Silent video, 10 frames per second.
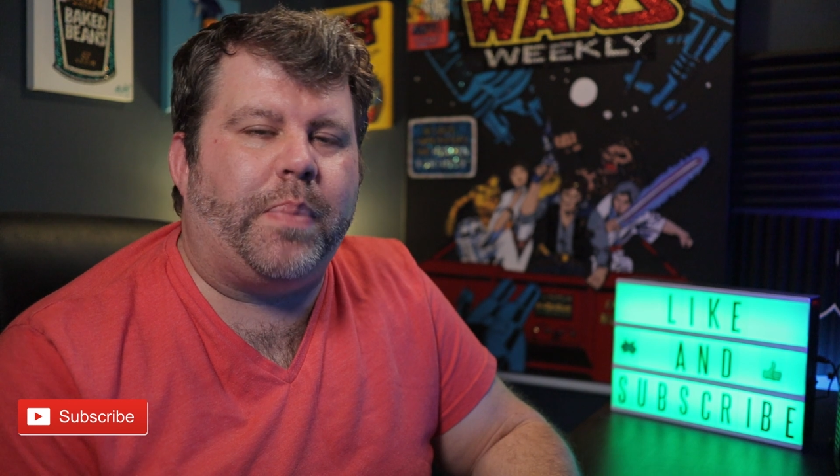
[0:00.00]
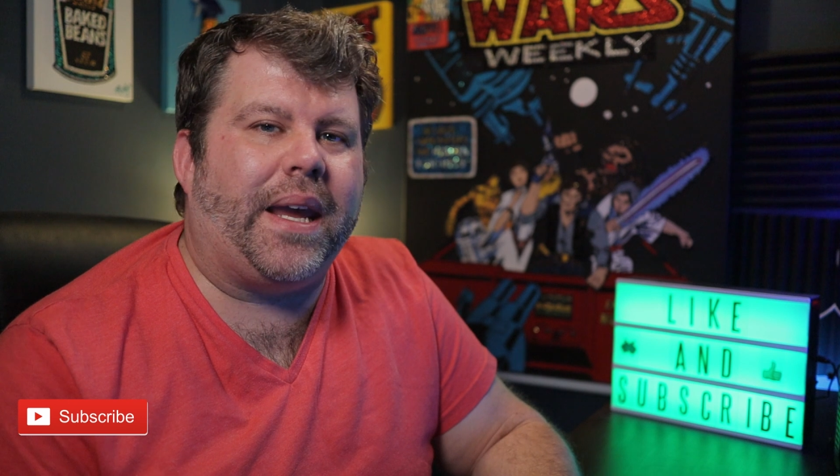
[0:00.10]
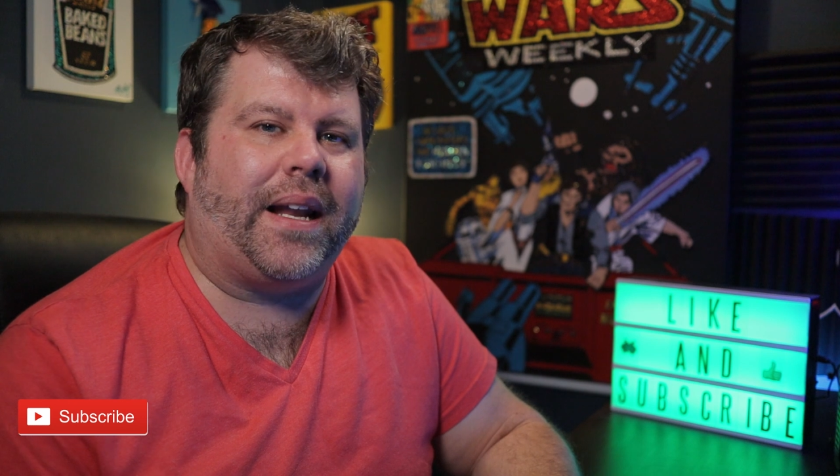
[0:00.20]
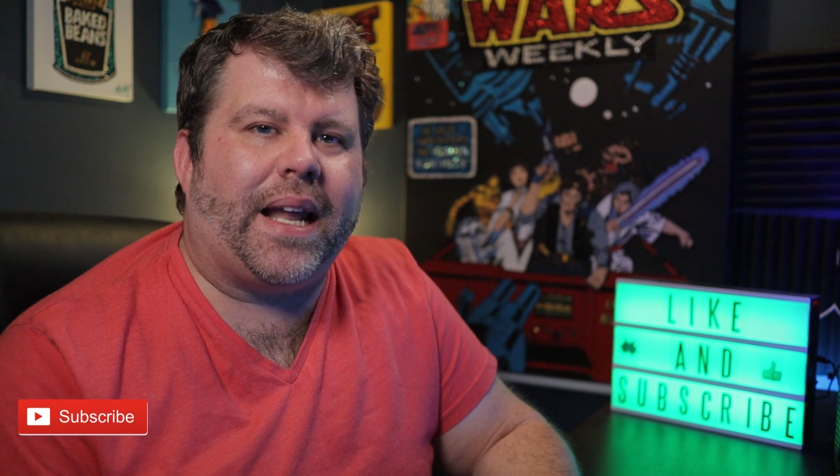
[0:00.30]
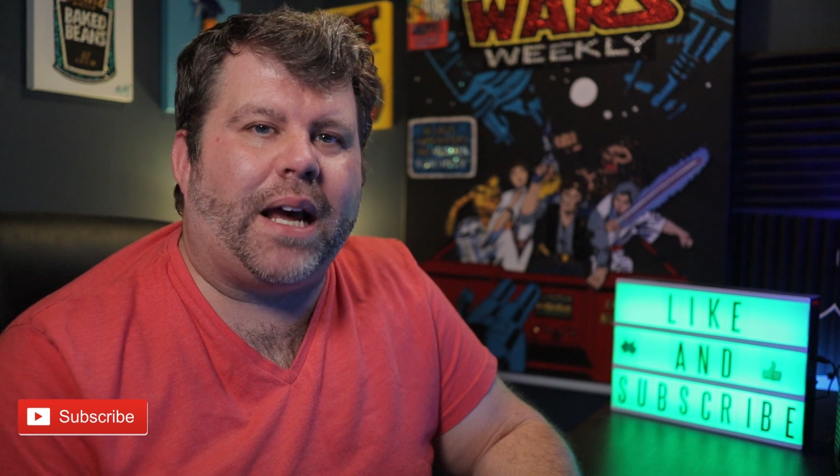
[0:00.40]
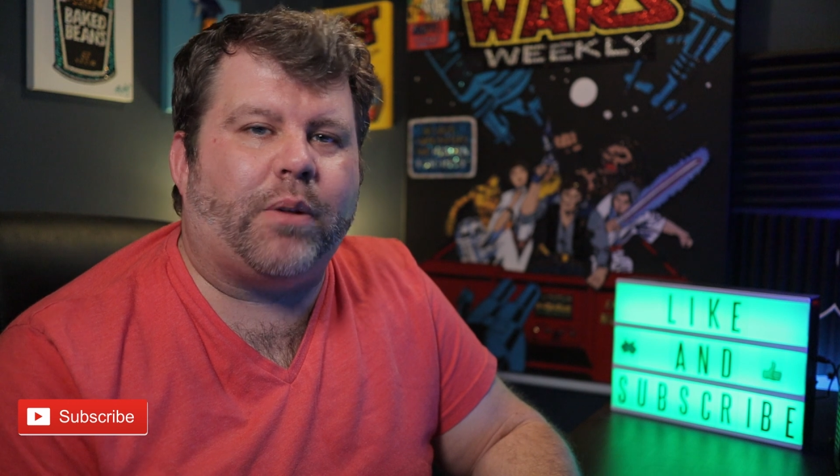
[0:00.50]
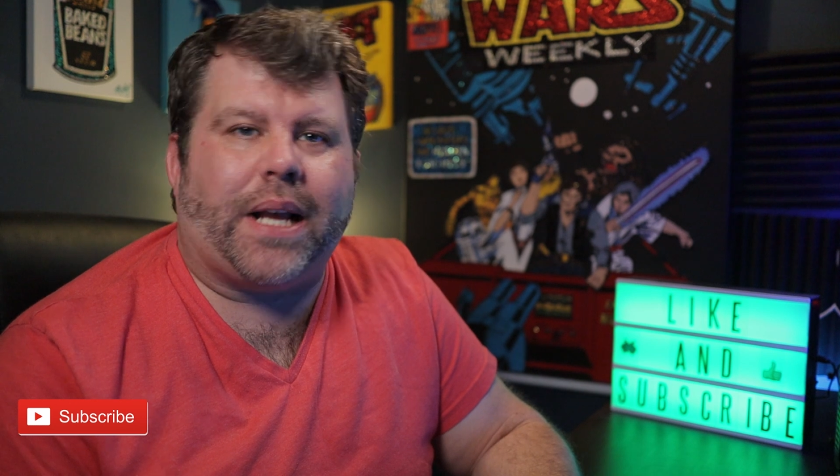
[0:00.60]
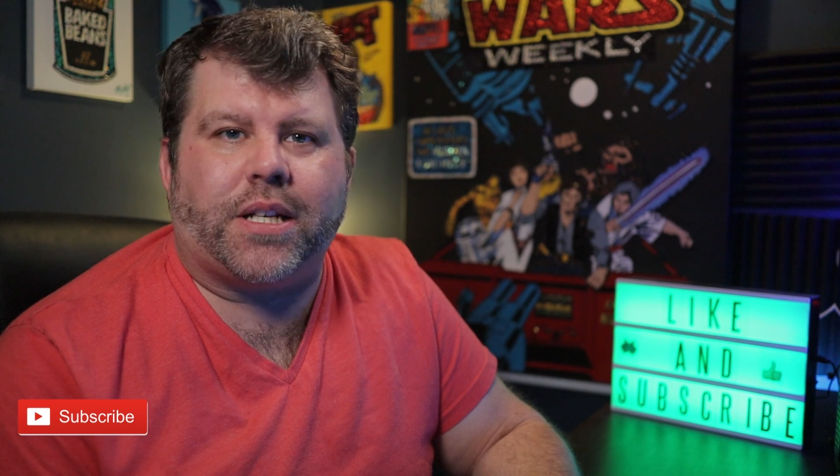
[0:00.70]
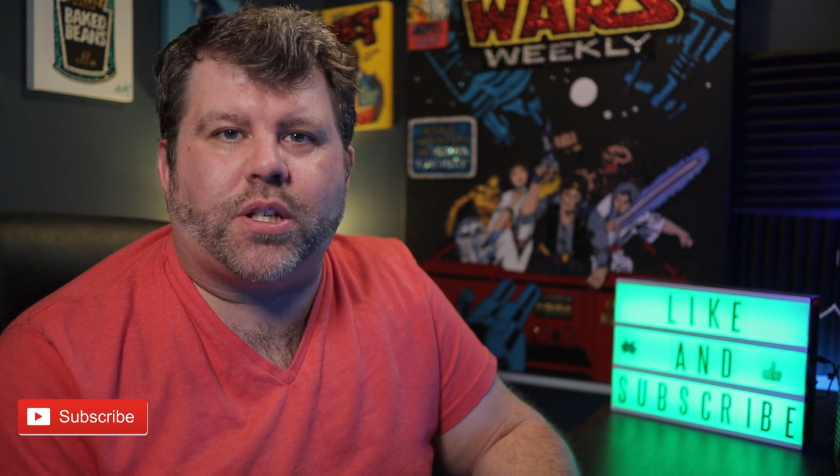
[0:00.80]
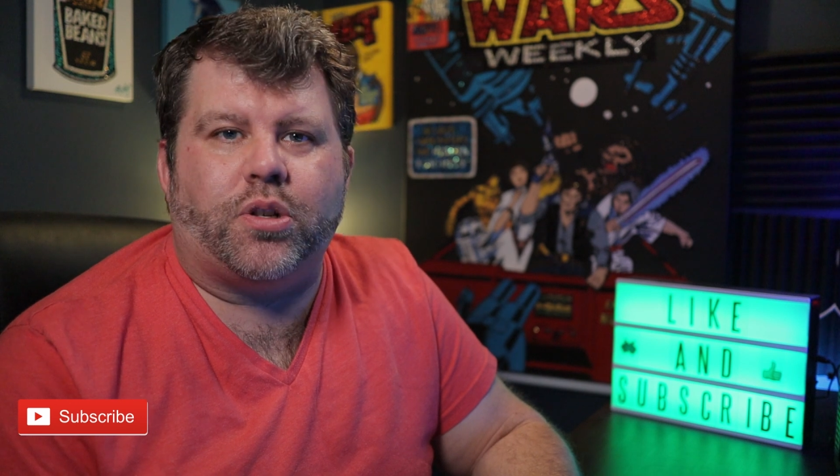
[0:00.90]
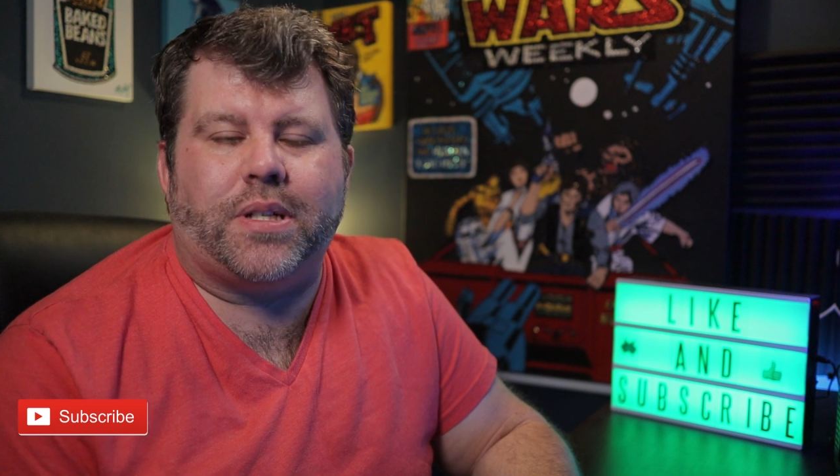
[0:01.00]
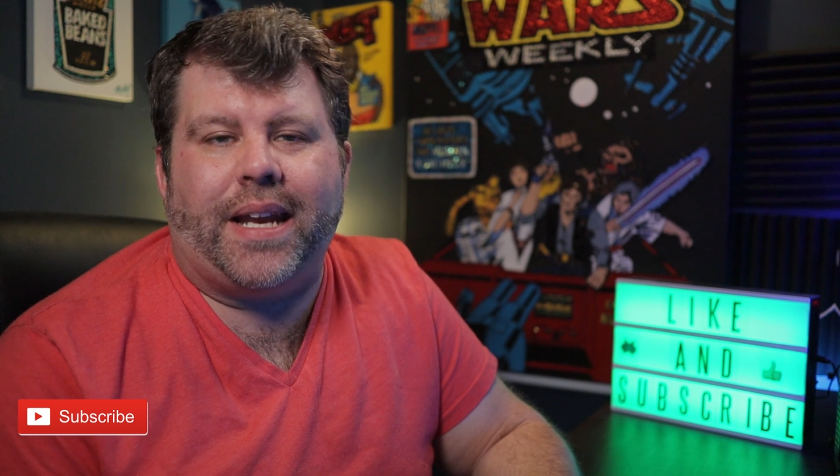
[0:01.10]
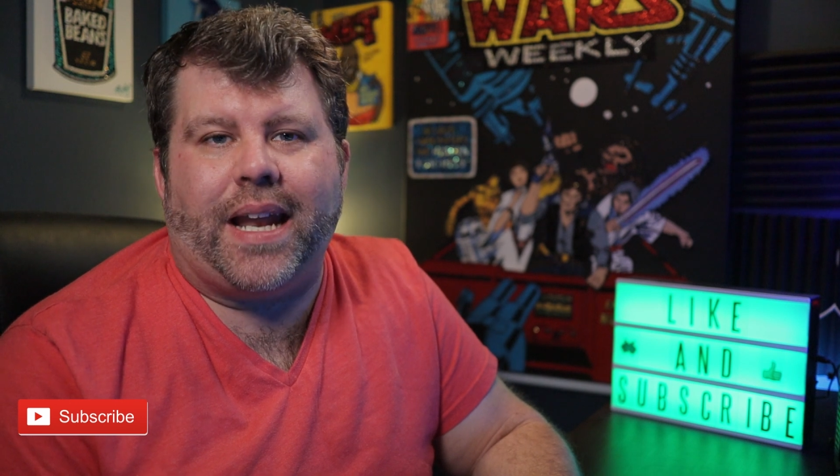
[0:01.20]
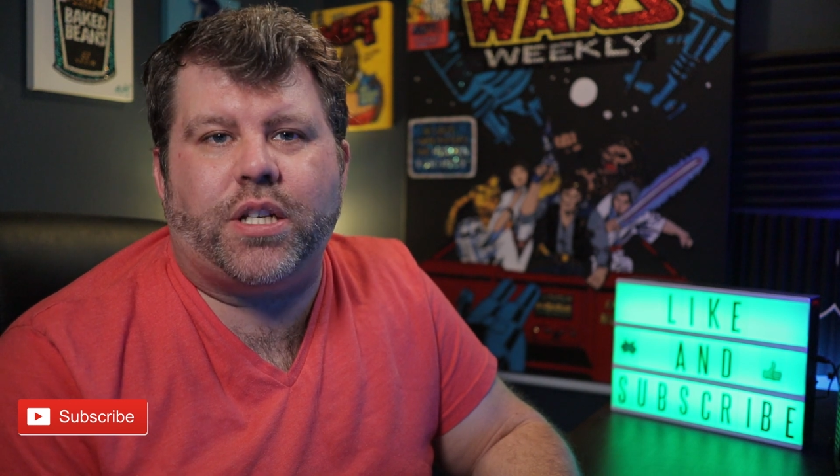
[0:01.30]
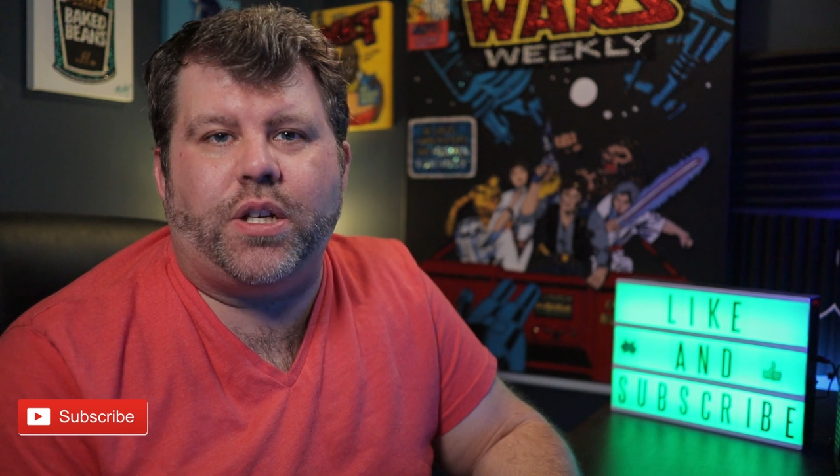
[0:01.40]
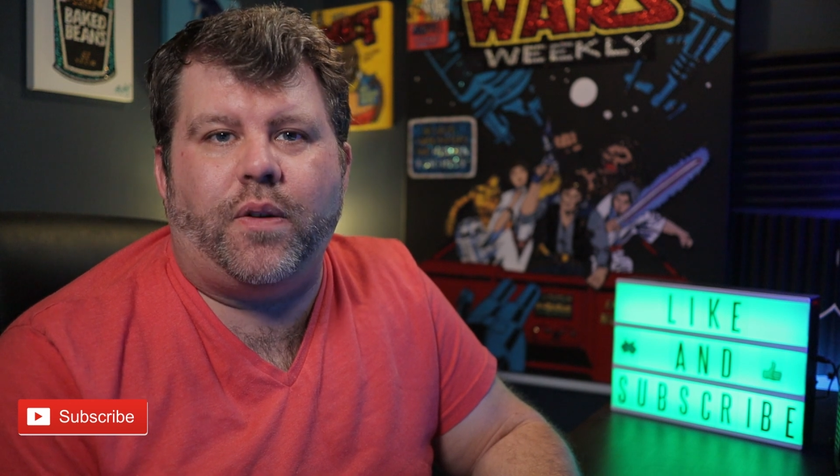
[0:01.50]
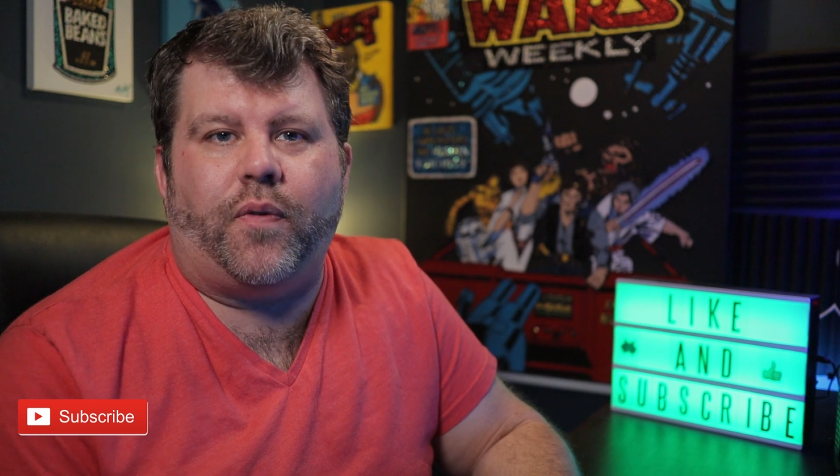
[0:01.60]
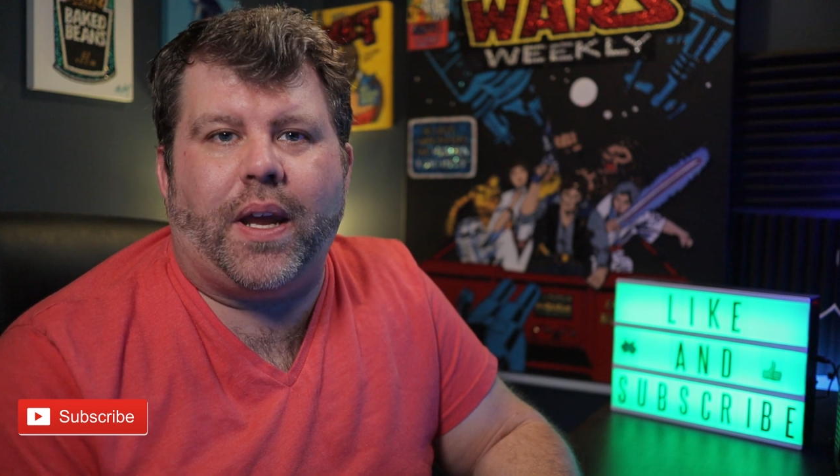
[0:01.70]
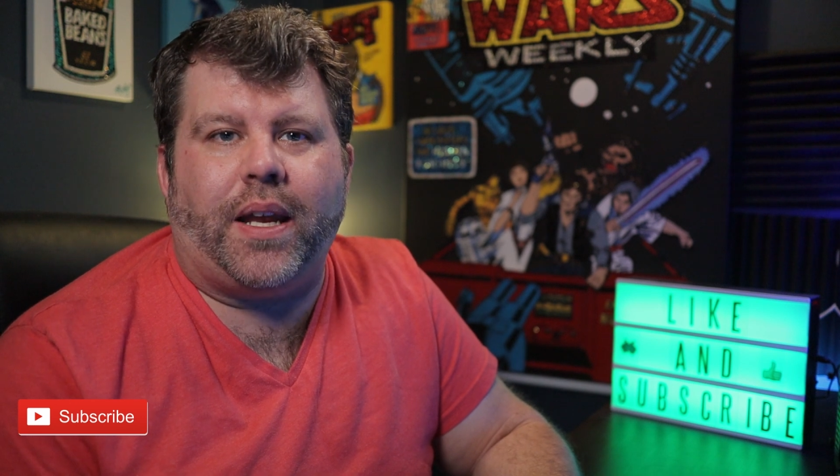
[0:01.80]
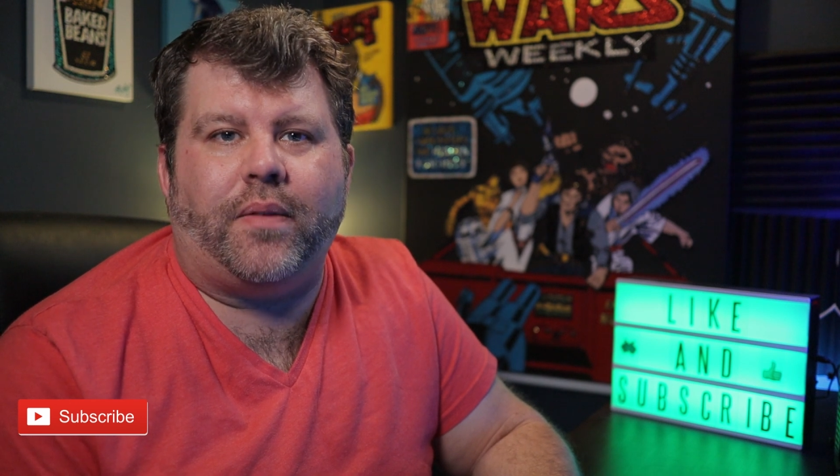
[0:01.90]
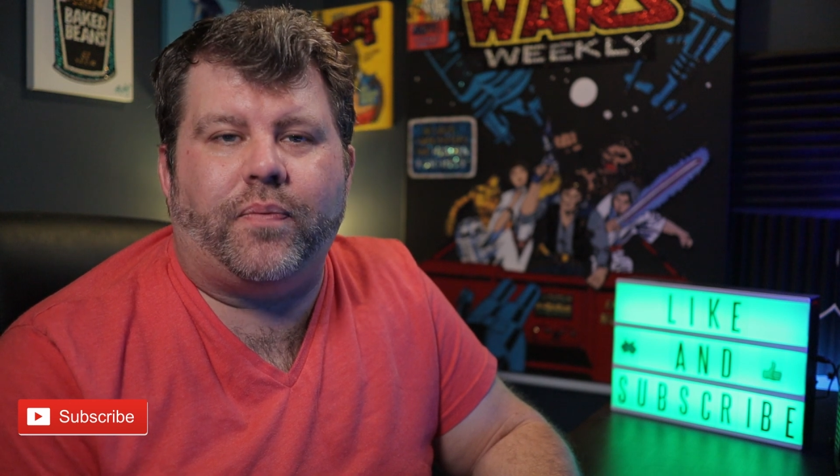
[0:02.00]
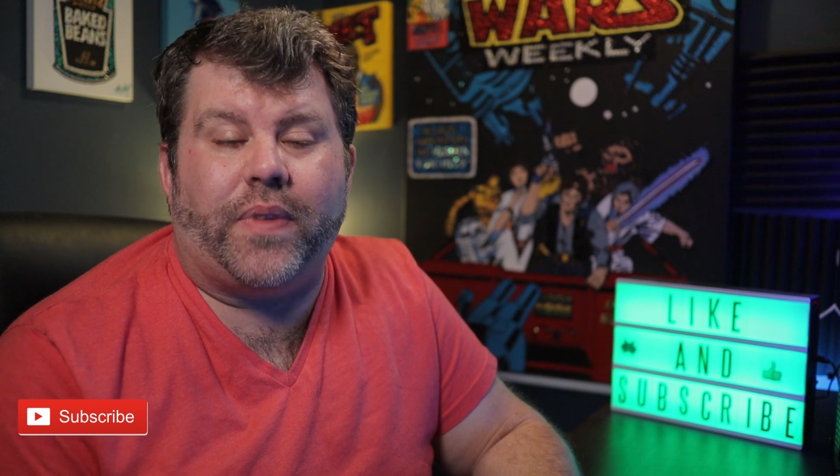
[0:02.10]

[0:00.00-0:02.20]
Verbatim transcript: big, loud, gas-guzzling SUV,